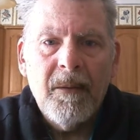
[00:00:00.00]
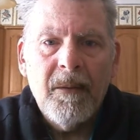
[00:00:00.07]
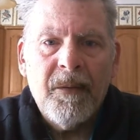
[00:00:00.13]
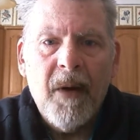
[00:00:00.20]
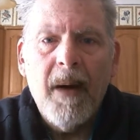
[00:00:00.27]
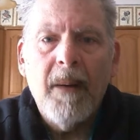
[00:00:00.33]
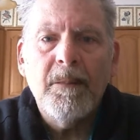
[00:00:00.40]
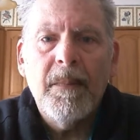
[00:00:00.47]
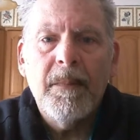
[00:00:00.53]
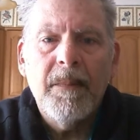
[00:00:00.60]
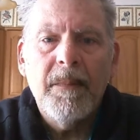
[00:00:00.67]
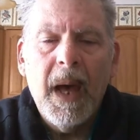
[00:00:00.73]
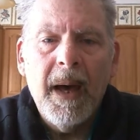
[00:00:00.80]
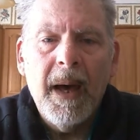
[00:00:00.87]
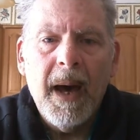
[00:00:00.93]
from
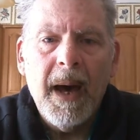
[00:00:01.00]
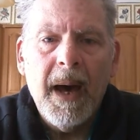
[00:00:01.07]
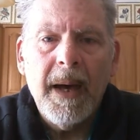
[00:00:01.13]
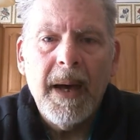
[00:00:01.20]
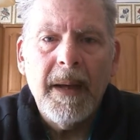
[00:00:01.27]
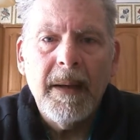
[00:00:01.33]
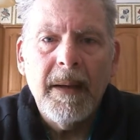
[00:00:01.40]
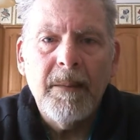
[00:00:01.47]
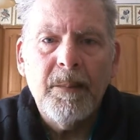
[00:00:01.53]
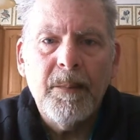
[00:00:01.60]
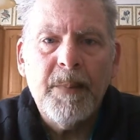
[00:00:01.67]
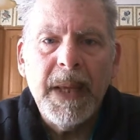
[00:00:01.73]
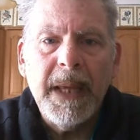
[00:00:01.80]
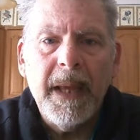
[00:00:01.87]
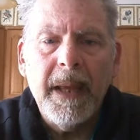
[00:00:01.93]

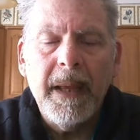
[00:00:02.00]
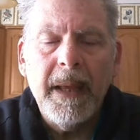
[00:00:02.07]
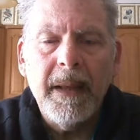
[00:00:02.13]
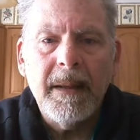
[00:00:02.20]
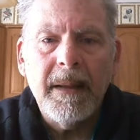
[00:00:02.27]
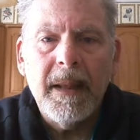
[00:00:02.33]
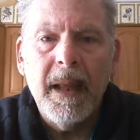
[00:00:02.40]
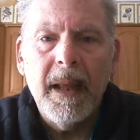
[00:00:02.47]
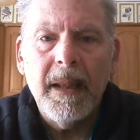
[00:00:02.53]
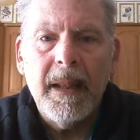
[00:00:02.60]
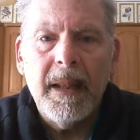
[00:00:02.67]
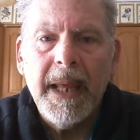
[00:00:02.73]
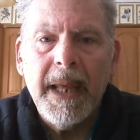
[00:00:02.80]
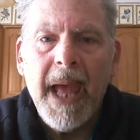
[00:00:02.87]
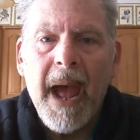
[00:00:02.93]
being
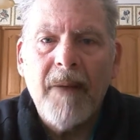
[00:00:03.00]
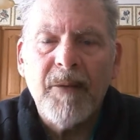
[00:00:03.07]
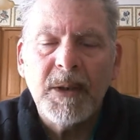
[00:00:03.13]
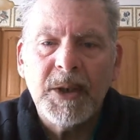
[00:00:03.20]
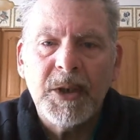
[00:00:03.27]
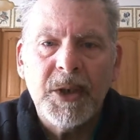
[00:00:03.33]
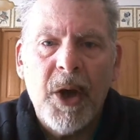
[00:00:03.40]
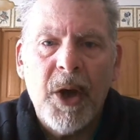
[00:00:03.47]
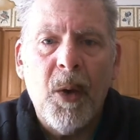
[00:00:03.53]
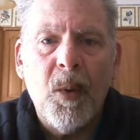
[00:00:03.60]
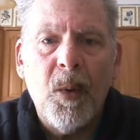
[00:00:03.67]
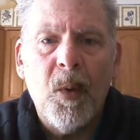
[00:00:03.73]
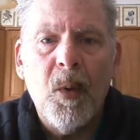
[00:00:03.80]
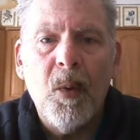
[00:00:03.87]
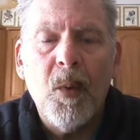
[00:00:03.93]
the average
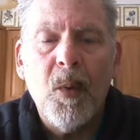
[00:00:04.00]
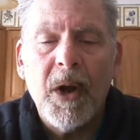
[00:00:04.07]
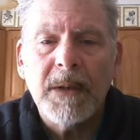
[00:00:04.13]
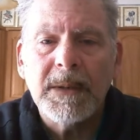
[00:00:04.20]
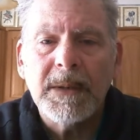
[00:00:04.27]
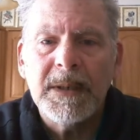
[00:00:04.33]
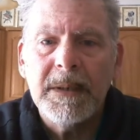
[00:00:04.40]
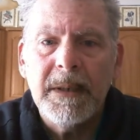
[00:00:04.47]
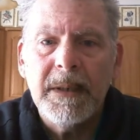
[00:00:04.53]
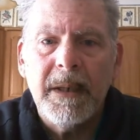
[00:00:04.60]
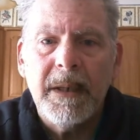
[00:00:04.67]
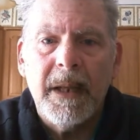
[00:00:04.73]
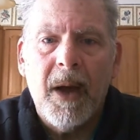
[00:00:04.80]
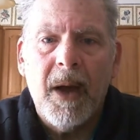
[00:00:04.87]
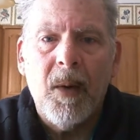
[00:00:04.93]
Joe who works,
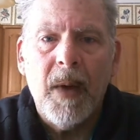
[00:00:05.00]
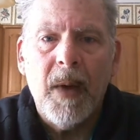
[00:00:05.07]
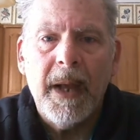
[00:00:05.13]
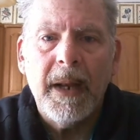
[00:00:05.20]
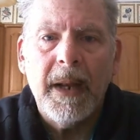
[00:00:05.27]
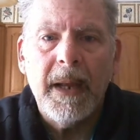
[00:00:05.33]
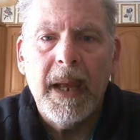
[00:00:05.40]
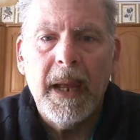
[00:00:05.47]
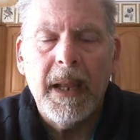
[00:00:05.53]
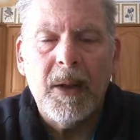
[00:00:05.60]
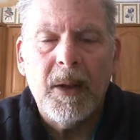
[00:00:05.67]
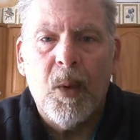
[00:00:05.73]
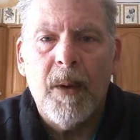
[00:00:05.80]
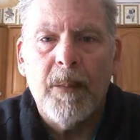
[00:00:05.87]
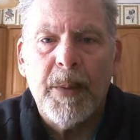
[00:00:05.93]

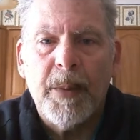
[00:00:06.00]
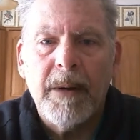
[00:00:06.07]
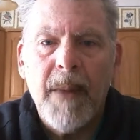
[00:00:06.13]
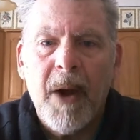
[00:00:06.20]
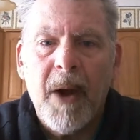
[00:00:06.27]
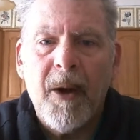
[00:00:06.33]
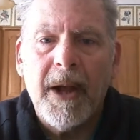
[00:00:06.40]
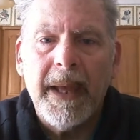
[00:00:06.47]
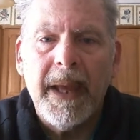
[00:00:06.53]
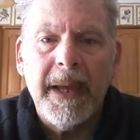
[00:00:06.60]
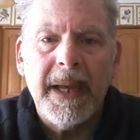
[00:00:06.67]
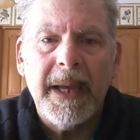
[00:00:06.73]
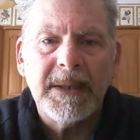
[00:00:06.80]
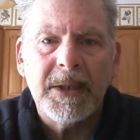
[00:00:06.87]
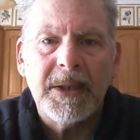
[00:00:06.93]
in corporate America and
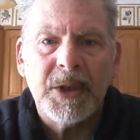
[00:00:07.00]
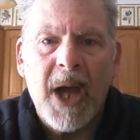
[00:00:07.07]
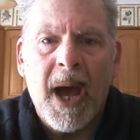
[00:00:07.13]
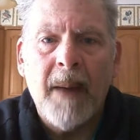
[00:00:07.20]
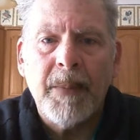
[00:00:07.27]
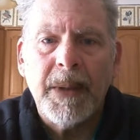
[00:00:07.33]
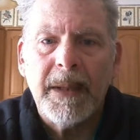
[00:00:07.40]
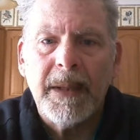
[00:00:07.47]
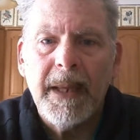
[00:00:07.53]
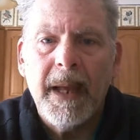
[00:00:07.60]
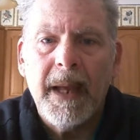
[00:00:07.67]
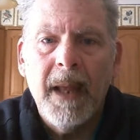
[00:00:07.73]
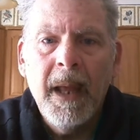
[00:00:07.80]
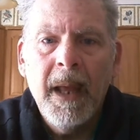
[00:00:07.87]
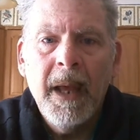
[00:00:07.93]
gets a job at the
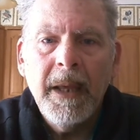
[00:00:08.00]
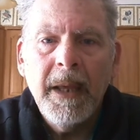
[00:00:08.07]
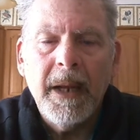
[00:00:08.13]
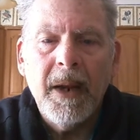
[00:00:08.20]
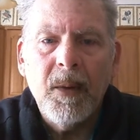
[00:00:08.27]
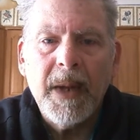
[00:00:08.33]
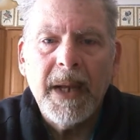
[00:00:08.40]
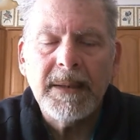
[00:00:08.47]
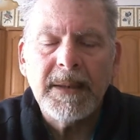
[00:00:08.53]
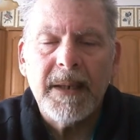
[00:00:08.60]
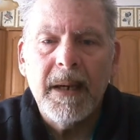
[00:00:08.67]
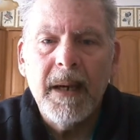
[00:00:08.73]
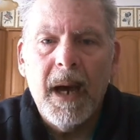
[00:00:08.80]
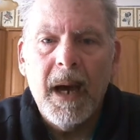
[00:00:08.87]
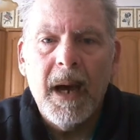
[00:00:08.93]
end, gets
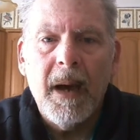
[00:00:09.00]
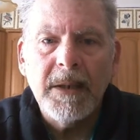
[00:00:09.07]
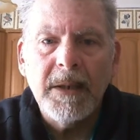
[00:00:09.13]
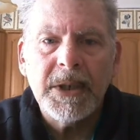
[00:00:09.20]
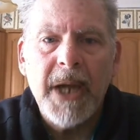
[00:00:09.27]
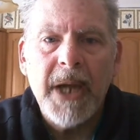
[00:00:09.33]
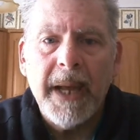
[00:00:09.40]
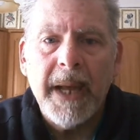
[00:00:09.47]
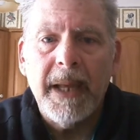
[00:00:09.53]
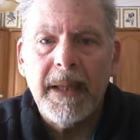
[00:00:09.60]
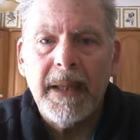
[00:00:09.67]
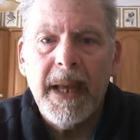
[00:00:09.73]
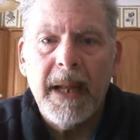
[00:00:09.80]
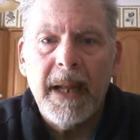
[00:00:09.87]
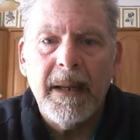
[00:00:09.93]
a check at
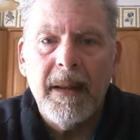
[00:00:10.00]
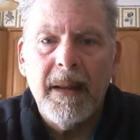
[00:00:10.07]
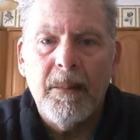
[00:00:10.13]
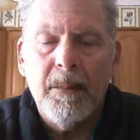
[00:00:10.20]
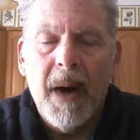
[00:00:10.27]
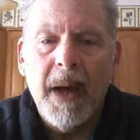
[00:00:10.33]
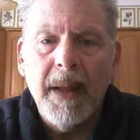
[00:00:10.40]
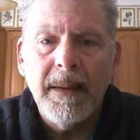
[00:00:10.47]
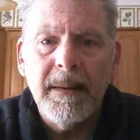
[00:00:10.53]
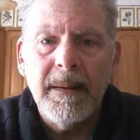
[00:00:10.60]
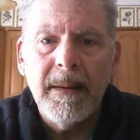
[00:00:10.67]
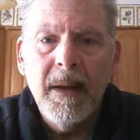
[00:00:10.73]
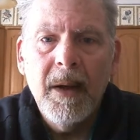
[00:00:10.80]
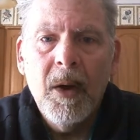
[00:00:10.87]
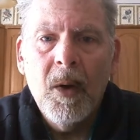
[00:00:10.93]
the end of the month
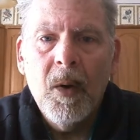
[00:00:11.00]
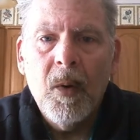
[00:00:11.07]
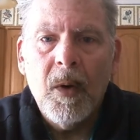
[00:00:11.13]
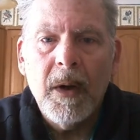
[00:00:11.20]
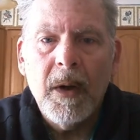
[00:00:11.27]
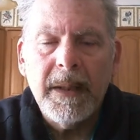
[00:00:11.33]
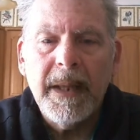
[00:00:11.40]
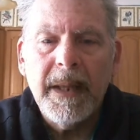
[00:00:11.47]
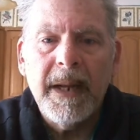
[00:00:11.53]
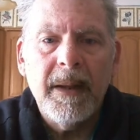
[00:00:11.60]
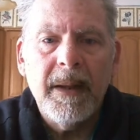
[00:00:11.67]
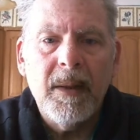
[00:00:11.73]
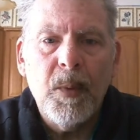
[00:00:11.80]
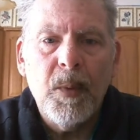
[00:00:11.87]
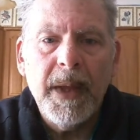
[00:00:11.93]
or at the end
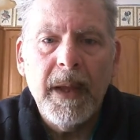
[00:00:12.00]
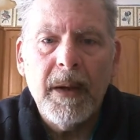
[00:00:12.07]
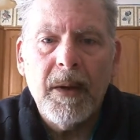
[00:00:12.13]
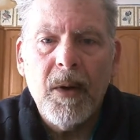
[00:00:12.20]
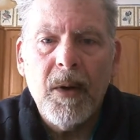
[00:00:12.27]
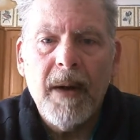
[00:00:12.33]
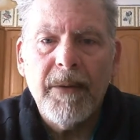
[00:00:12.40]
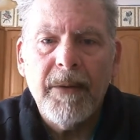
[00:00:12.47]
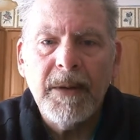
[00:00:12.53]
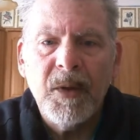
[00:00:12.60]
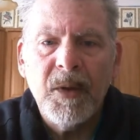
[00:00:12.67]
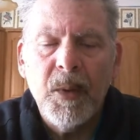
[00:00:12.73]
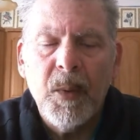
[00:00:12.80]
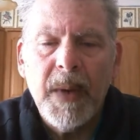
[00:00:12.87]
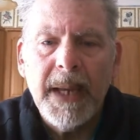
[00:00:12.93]
of the week or every
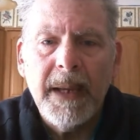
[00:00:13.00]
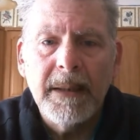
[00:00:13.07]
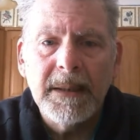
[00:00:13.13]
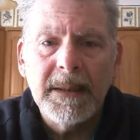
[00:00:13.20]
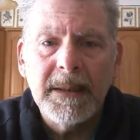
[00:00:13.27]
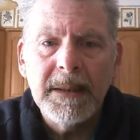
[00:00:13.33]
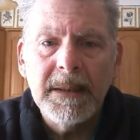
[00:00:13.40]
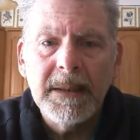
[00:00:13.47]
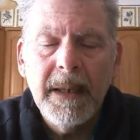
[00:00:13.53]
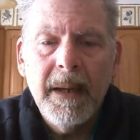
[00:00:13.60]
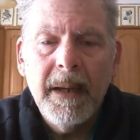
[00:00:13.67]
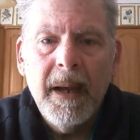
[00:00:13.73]
2 weeks,